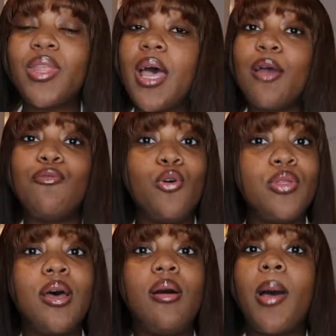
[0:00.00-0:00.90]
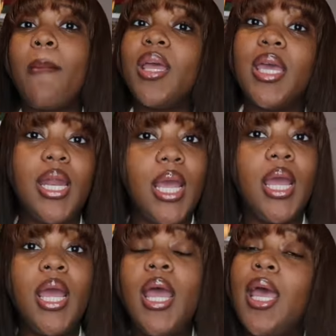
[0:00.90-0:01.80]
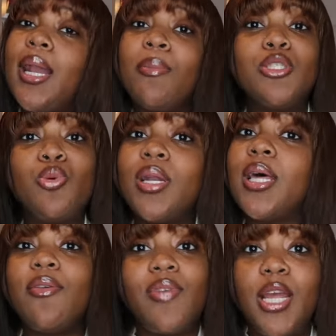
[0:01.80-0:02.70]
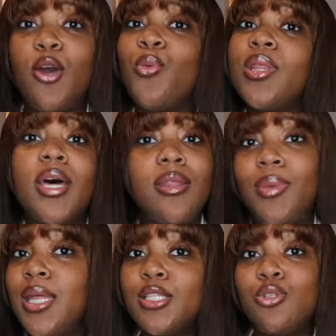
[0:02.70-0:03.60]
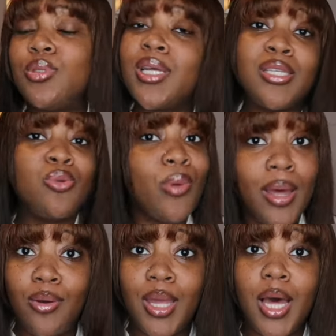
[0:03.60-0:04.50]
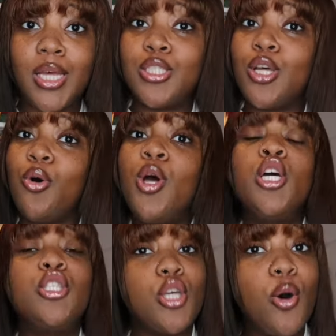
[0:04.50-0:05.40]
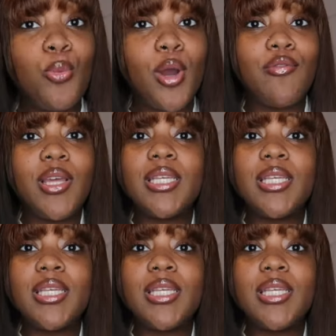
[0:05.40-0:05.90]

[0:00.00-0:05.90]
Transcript: I wrote them. I'm going to get it. And I'm going to do another video with other bathing suits as well, y'all. So, don't worry.